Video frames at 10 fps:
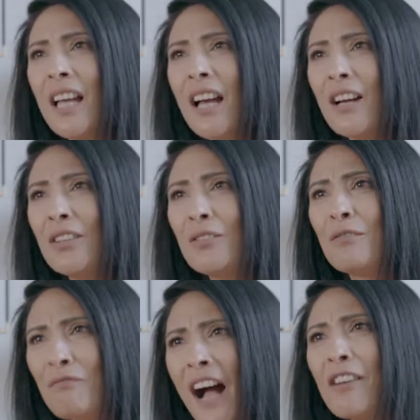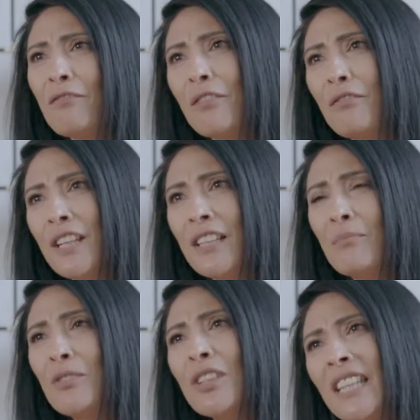uh, to fight for
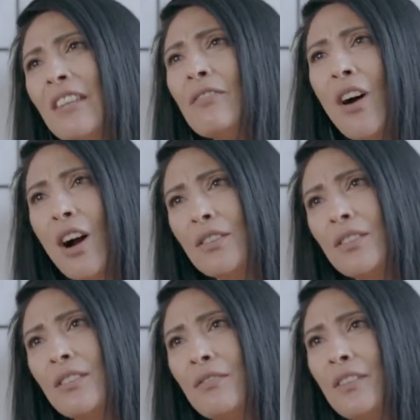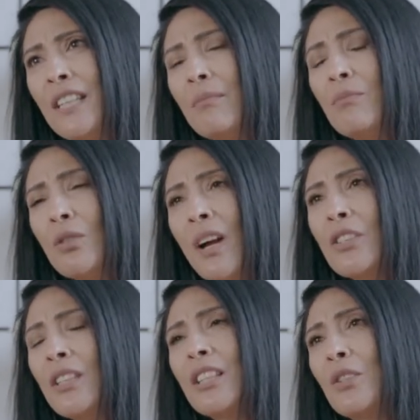freedom, to give artists a freedom to
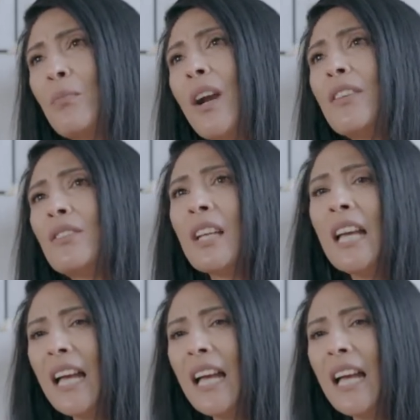actually express.